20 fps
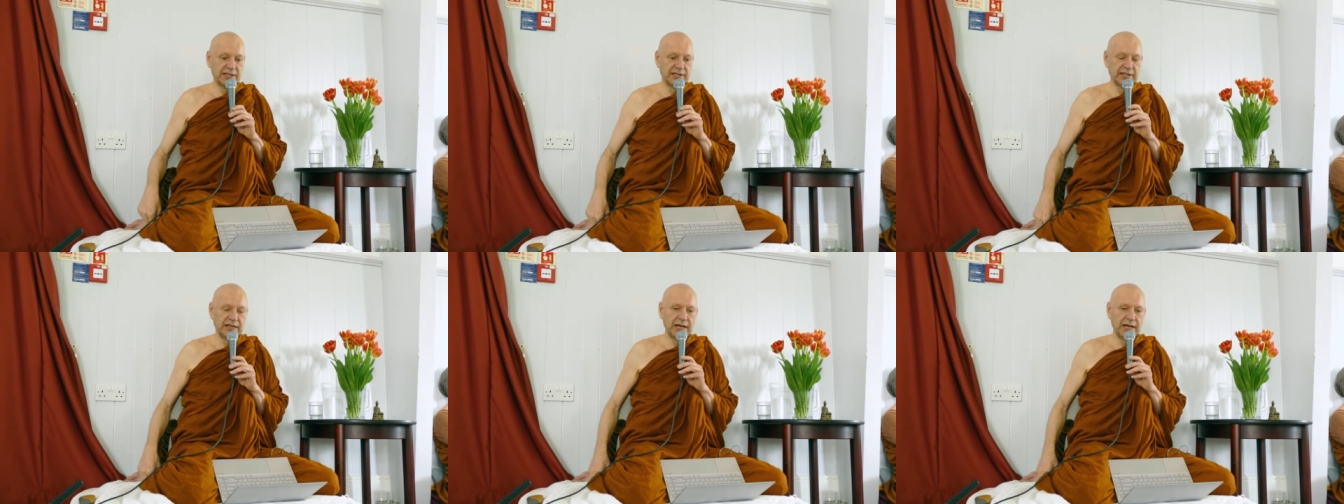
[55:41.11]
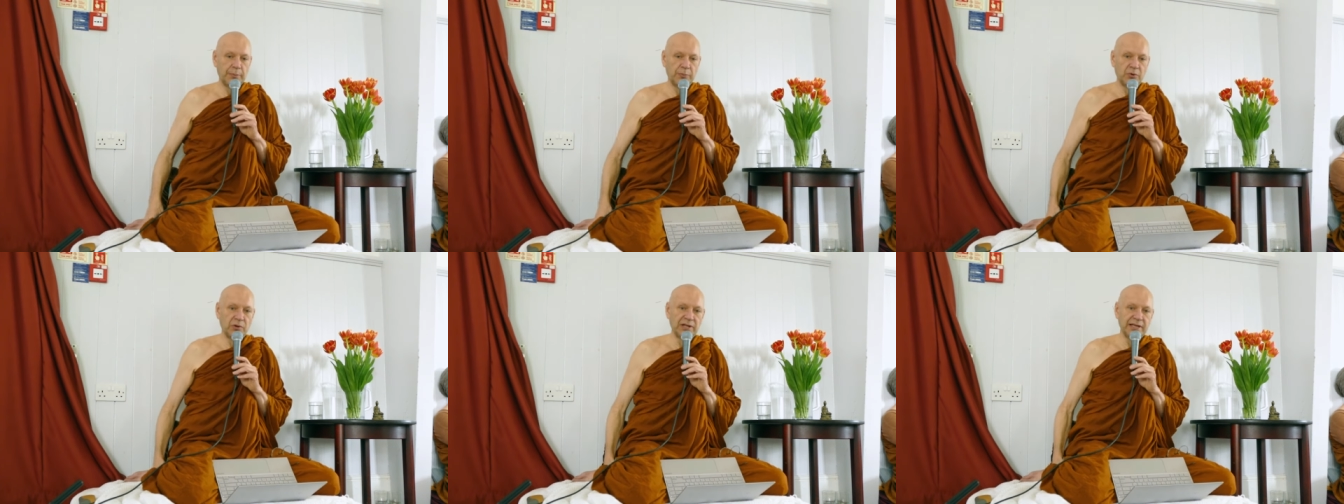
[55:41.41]
and the
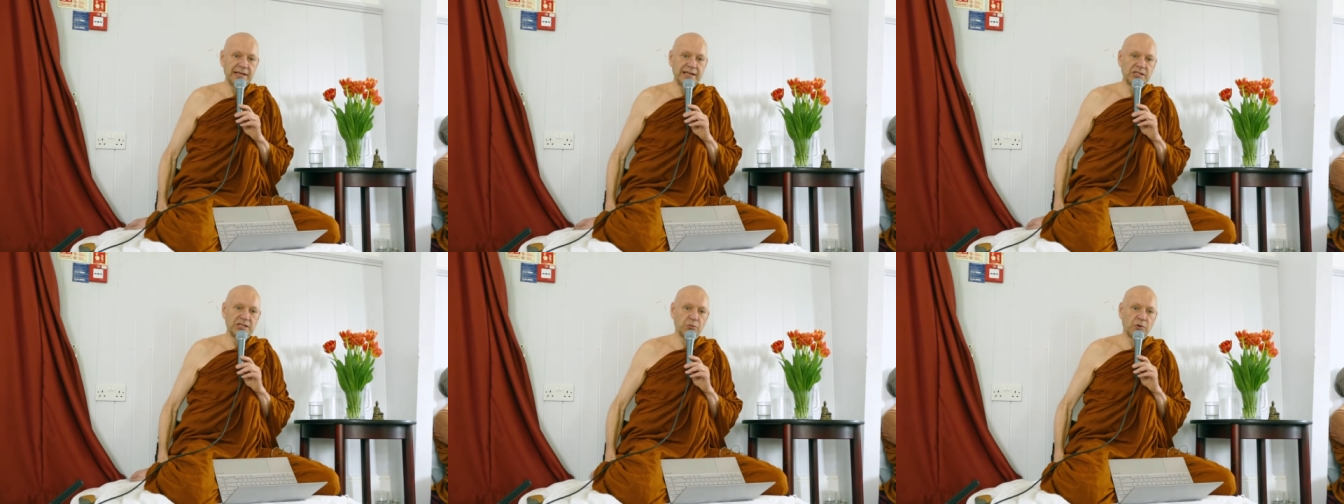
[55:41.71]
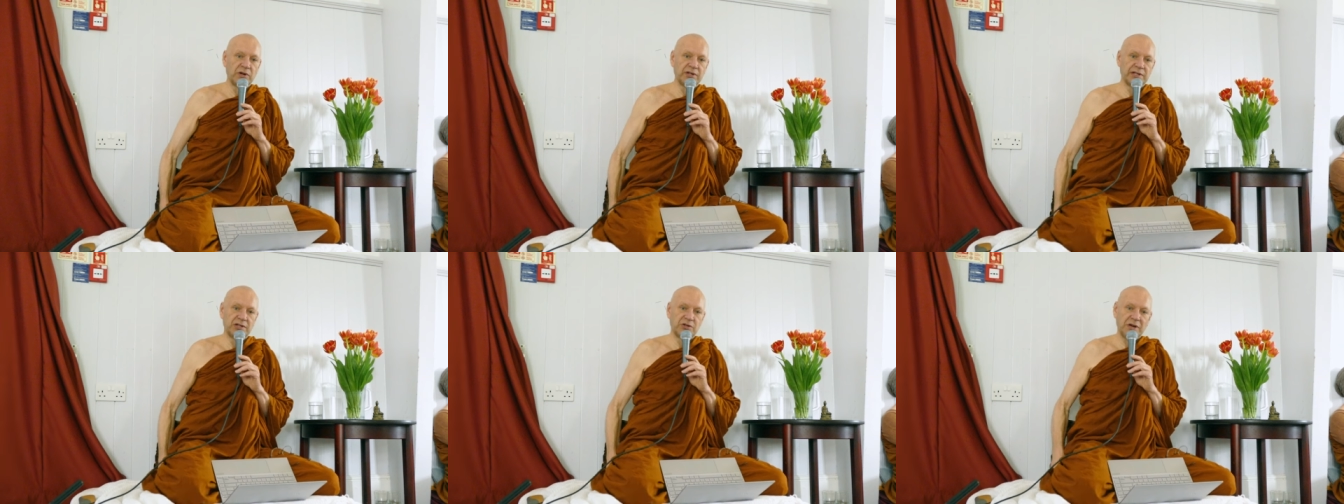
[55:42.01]
Nepalese
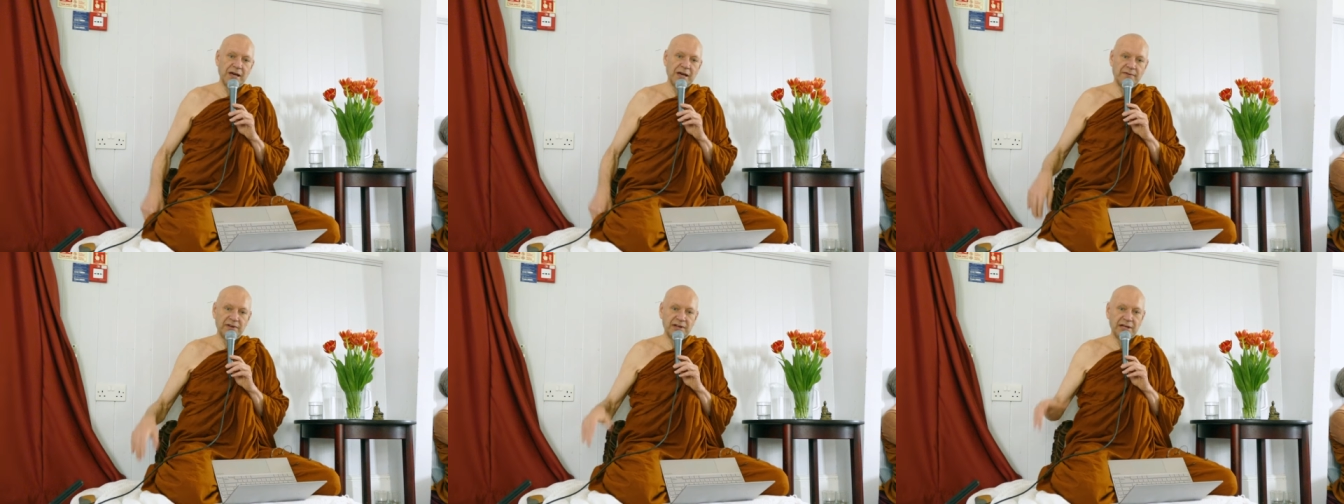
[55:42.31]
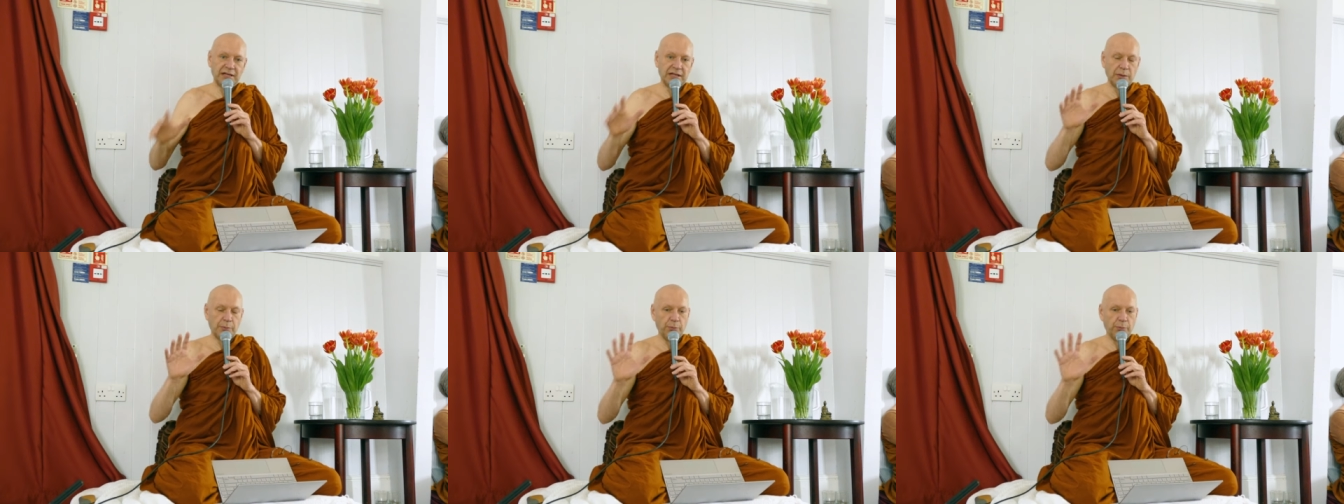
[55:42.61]
wanted to have it
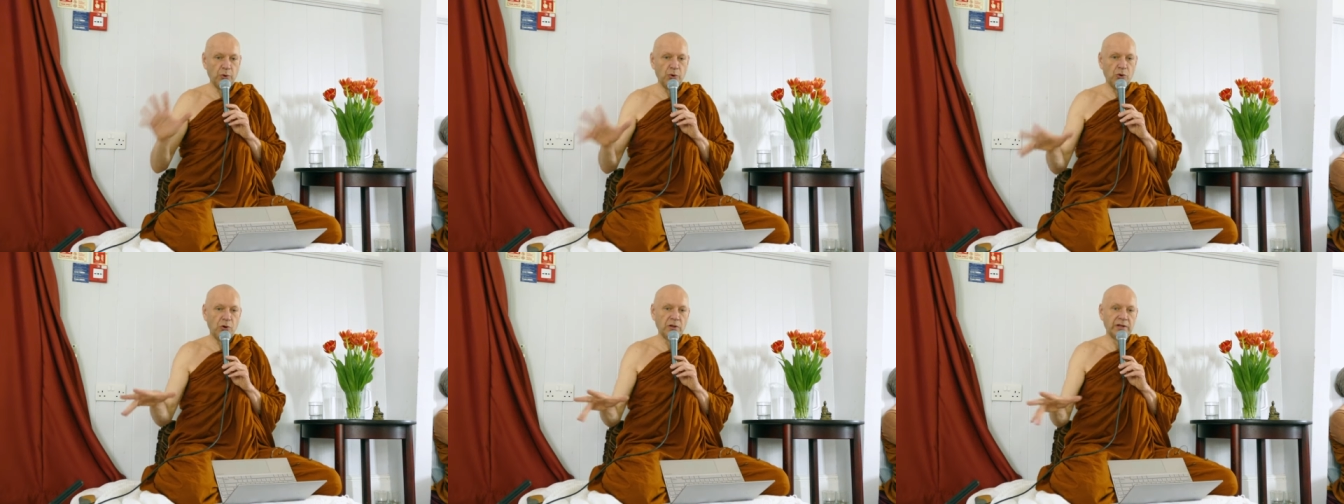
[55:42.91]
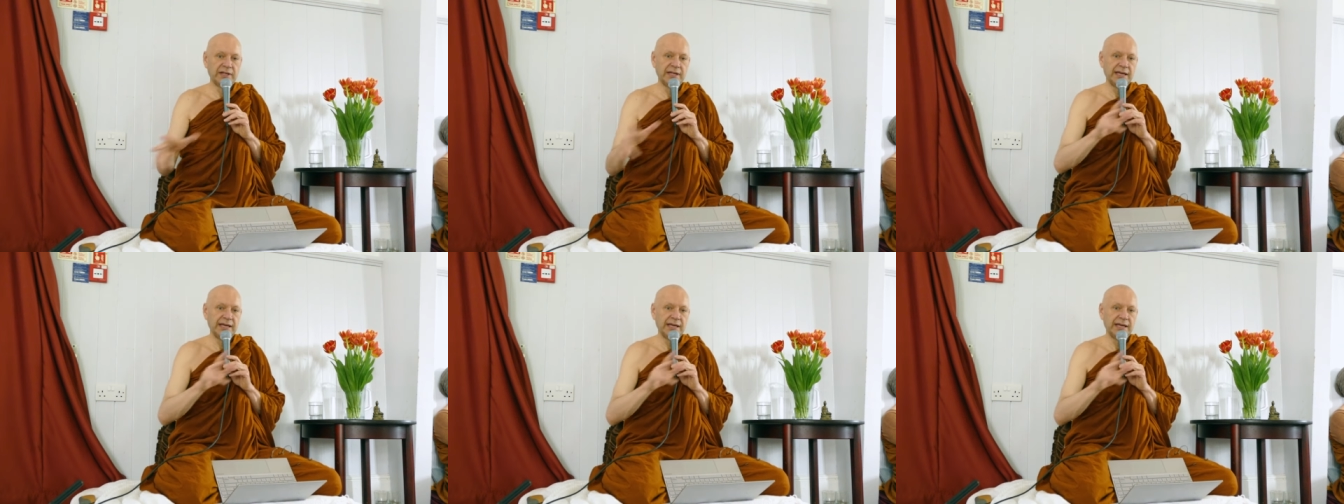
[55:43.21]
in Nepal,